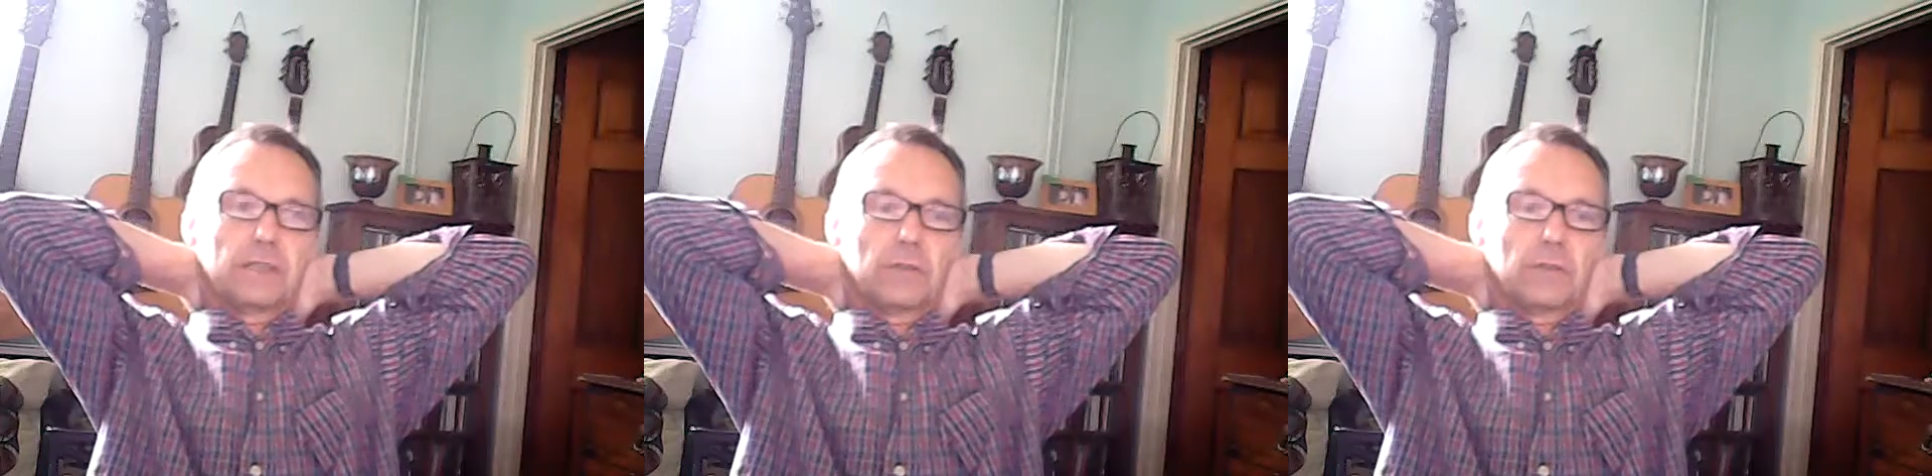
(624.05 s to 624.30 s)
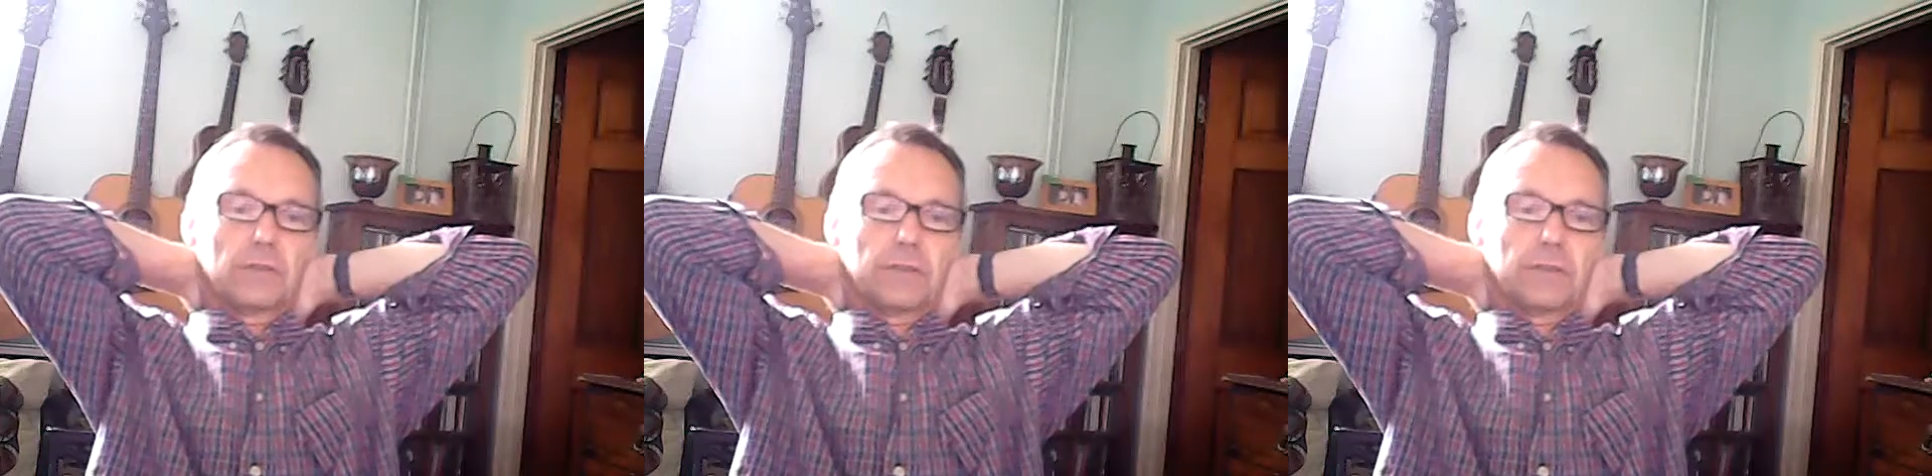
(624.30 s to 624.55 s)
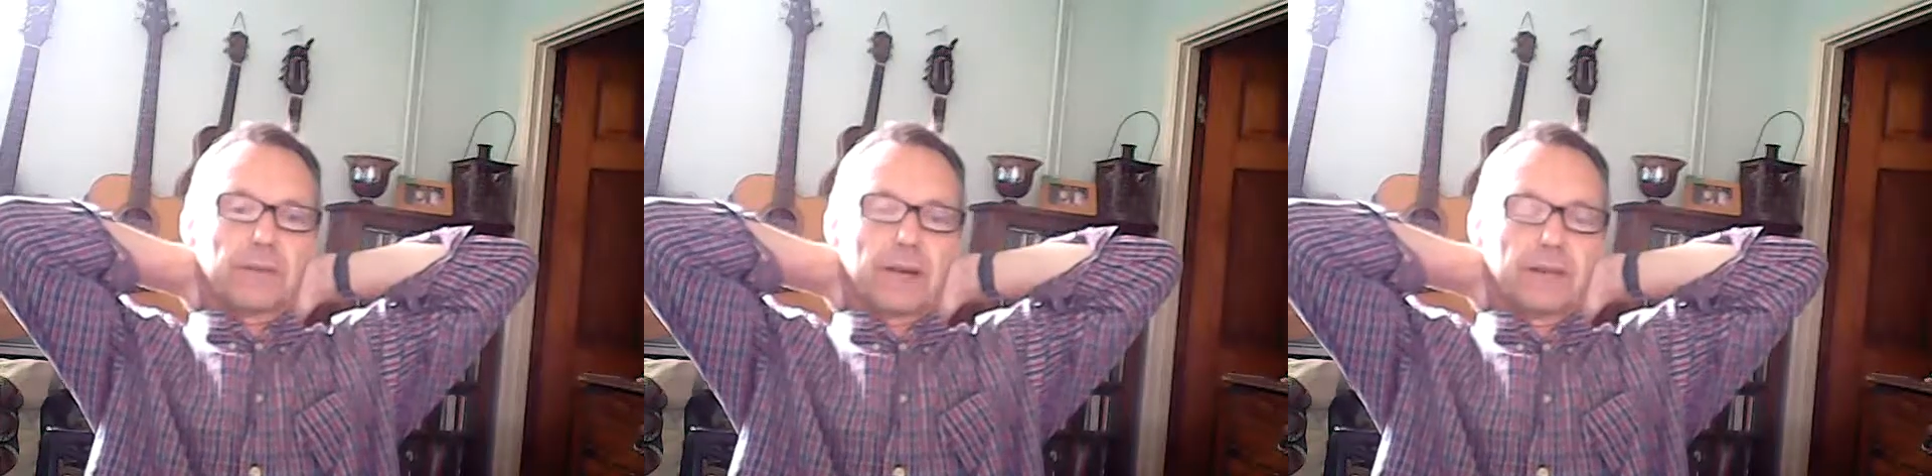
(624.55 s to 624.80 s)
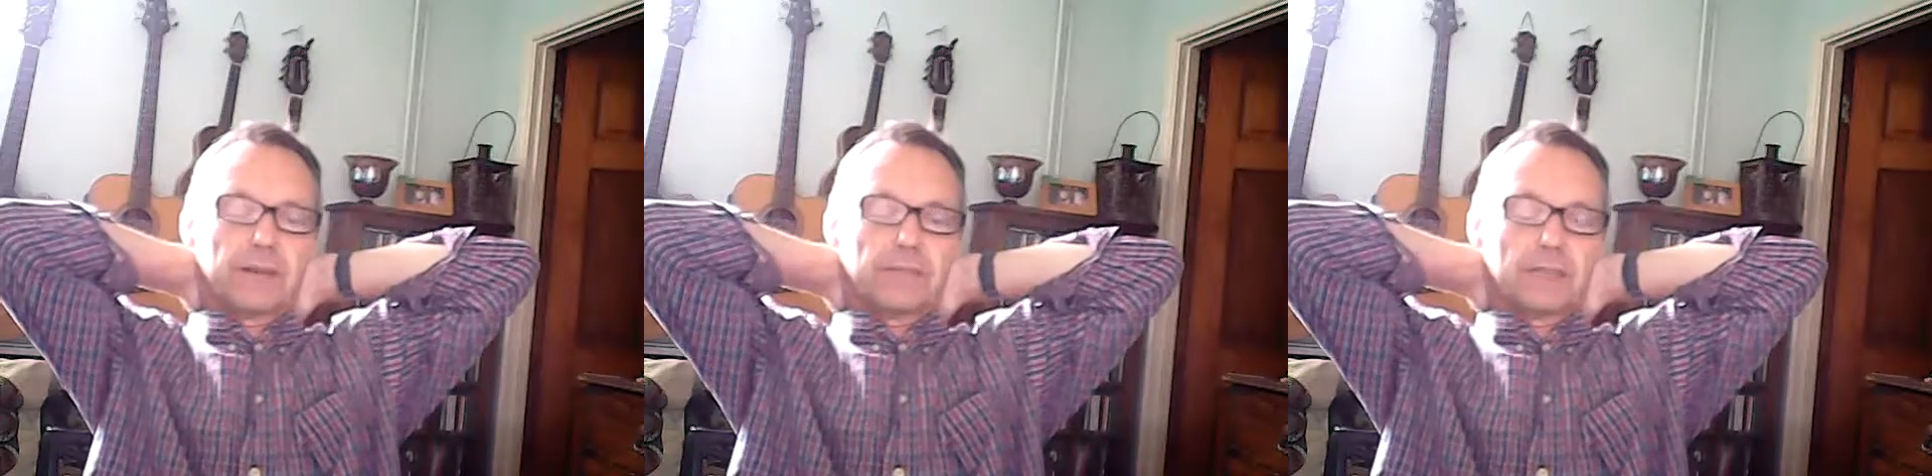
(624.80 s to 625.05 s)
talking about.
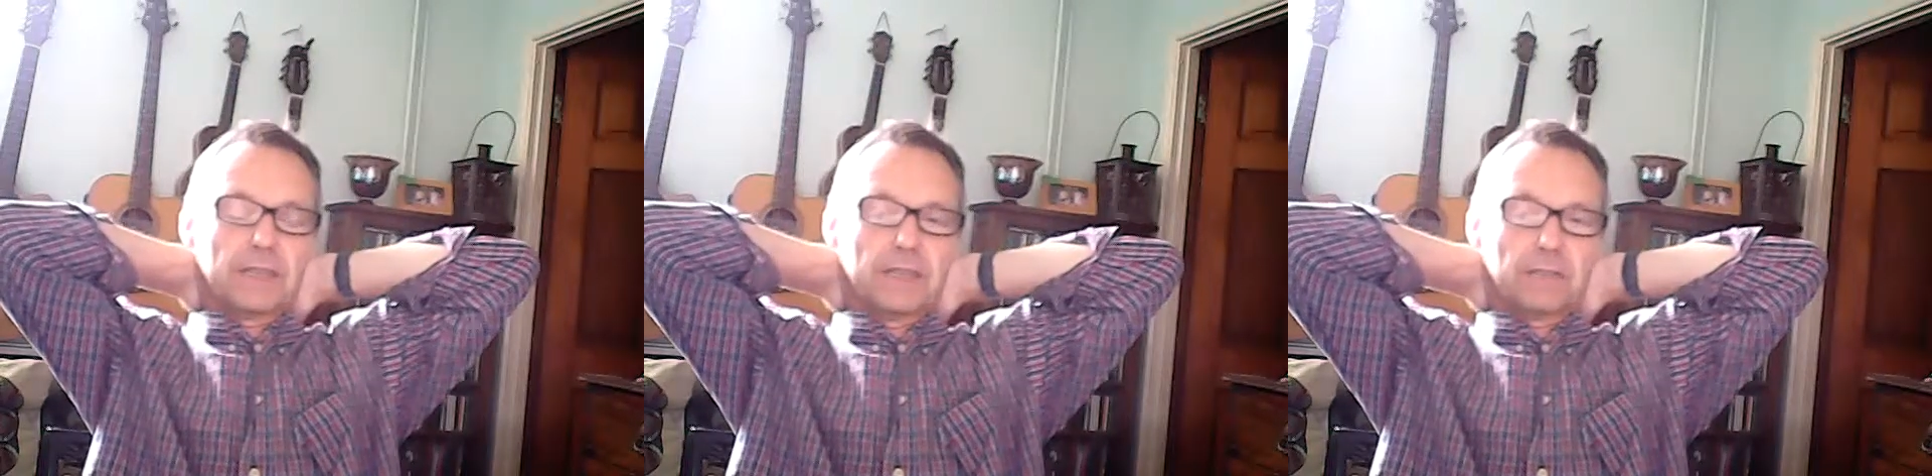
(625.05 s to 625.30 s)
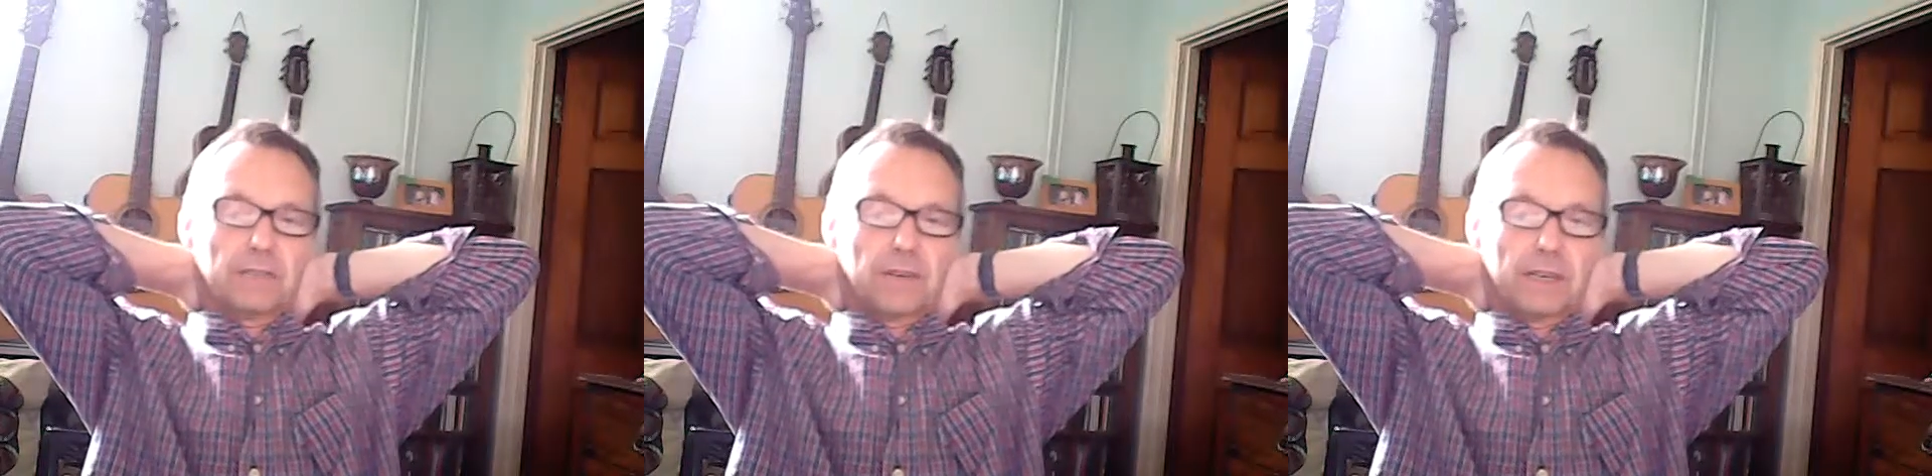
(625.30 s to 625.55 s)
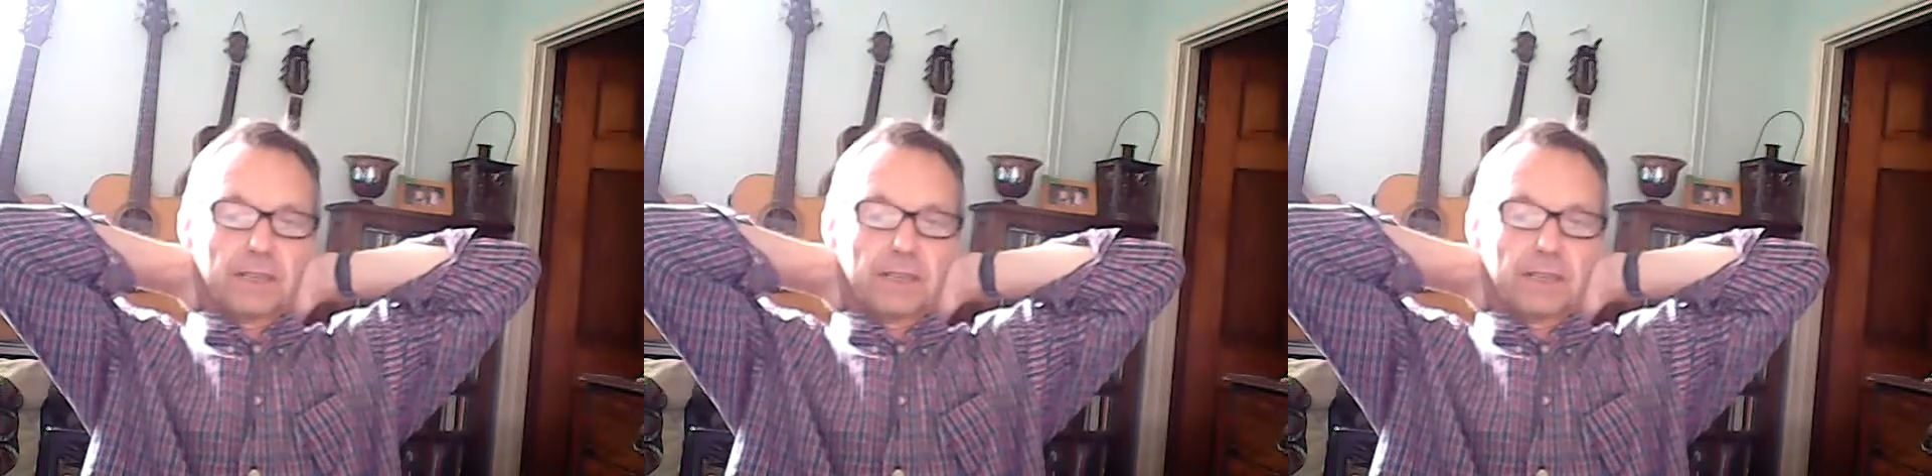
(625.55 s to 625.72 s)
Everything he's right.